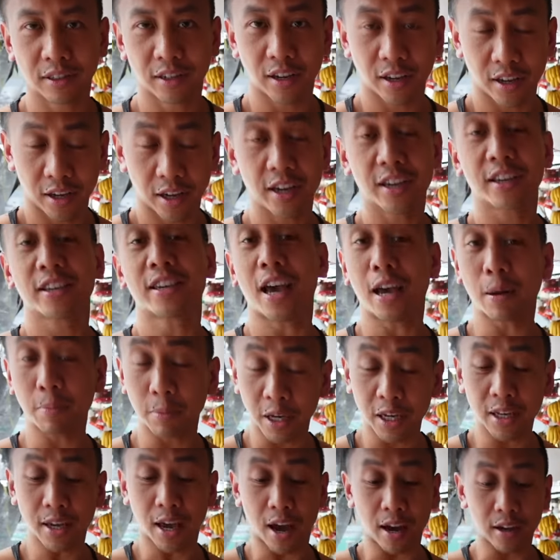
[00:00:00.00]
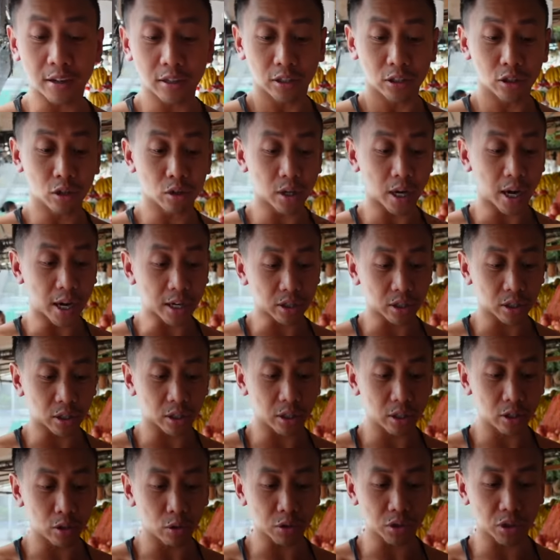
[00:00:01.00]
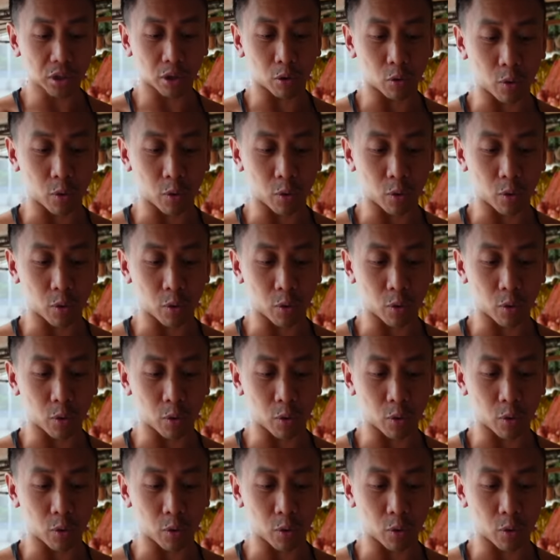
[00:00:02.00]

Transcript: too. Don't they call? yeah. You can actually use the